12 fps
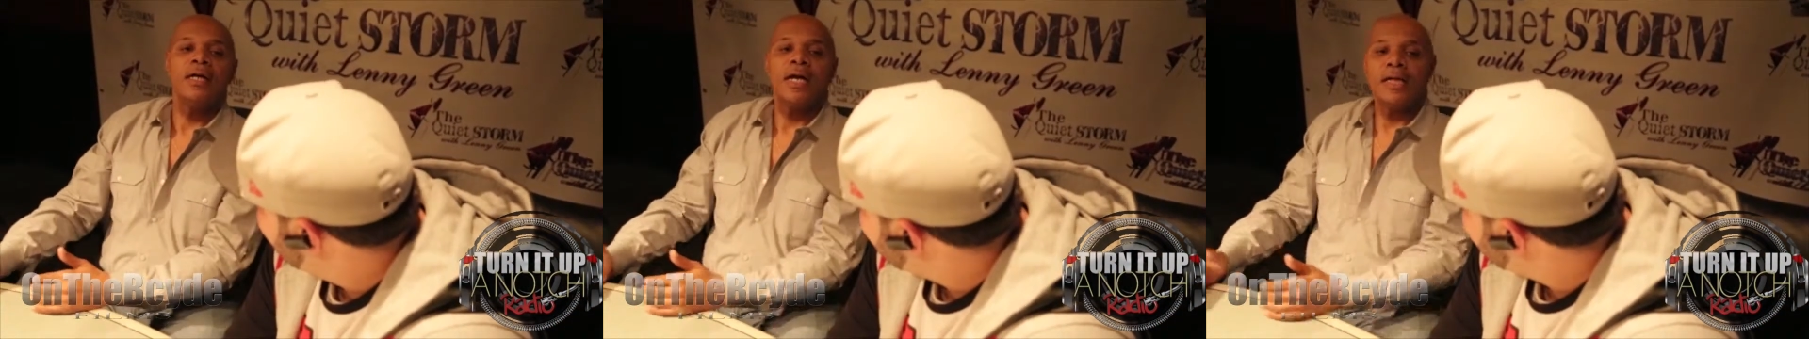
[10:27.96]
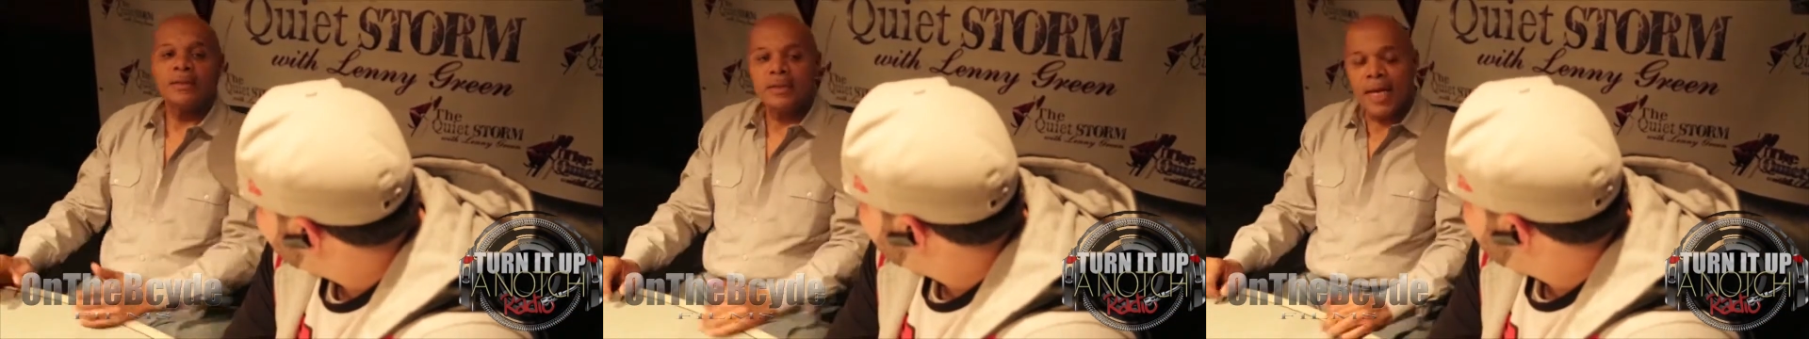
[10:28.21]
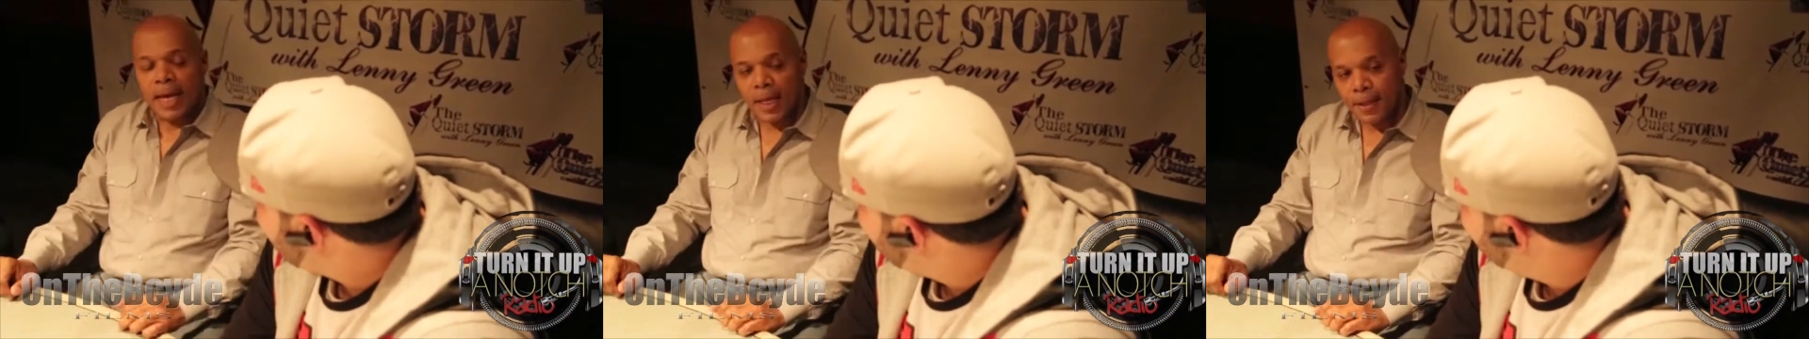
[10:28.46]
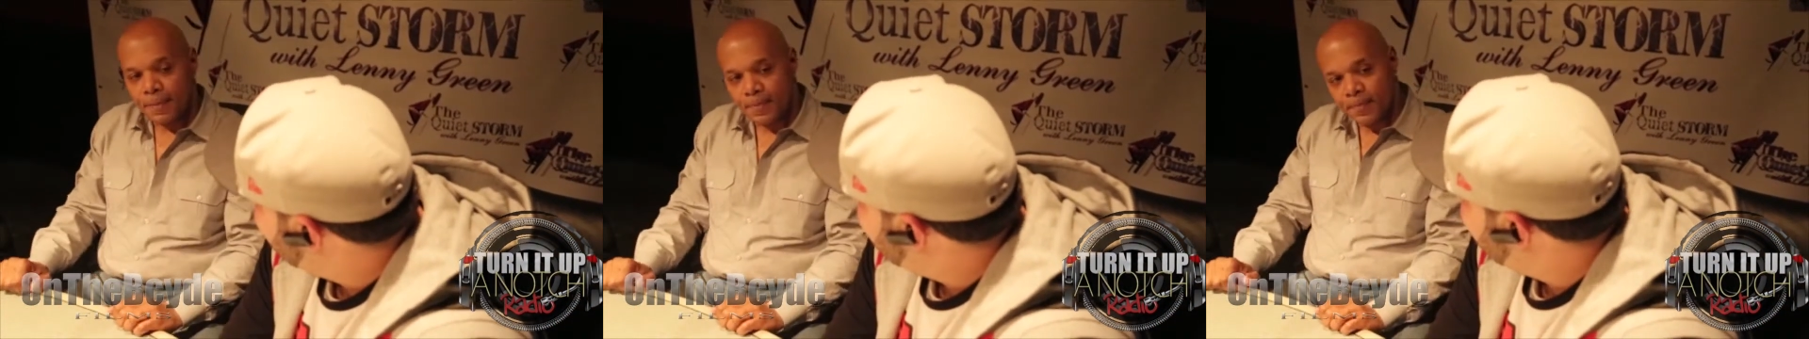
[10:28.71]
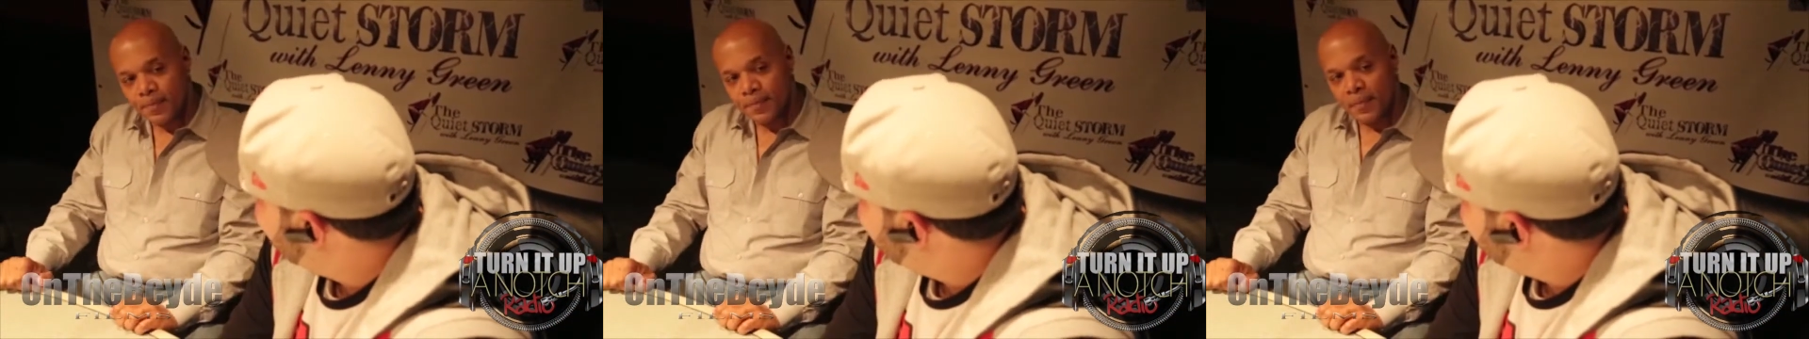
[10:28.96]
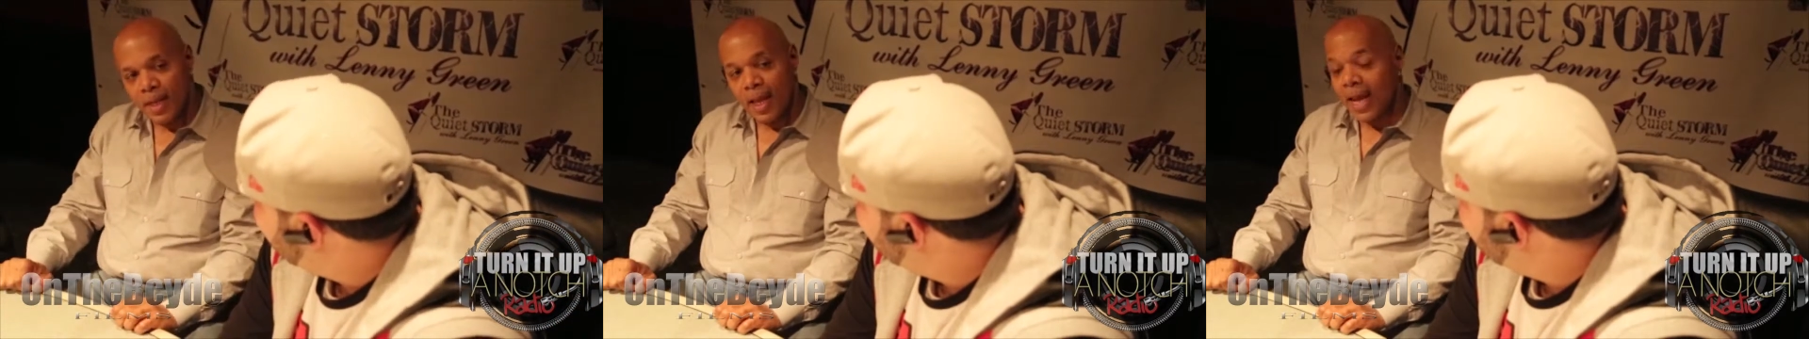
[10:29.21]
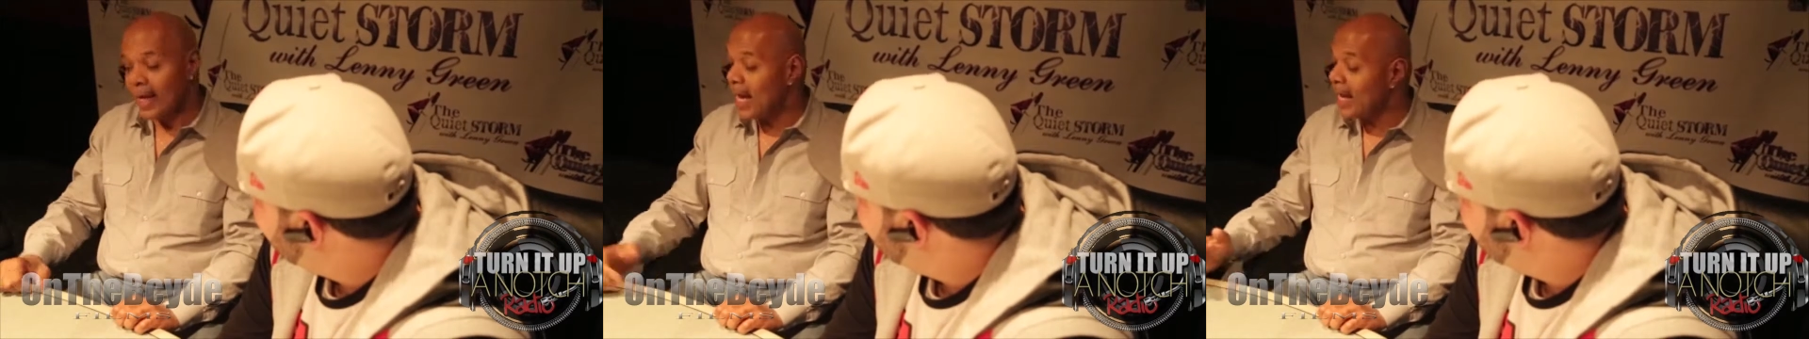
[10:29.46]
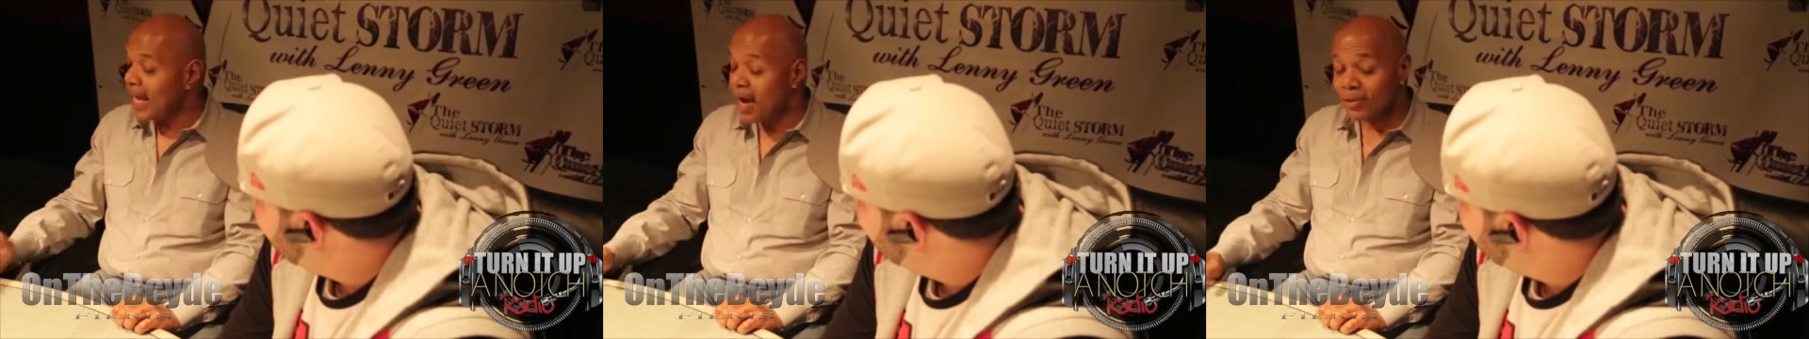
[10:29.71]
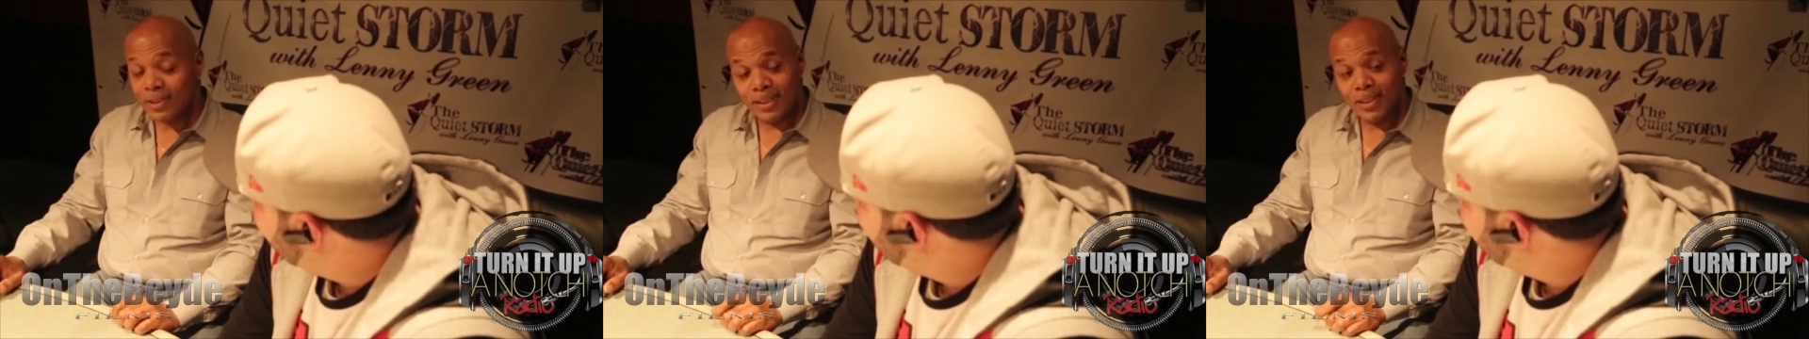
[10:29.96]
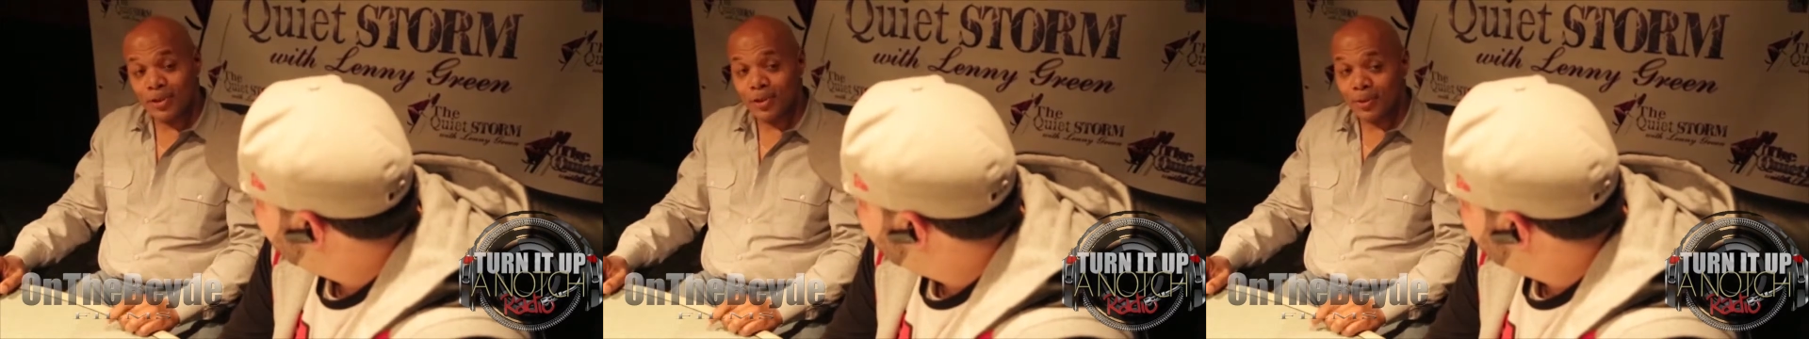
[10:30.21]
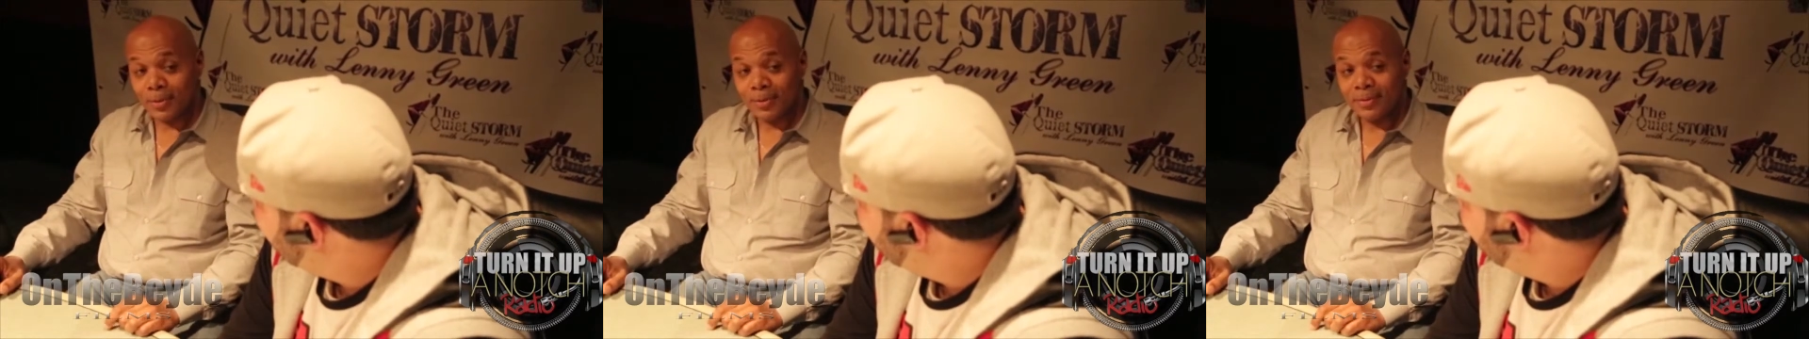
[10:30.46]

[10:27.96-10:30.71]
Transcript: and Tank. And I guarantee you,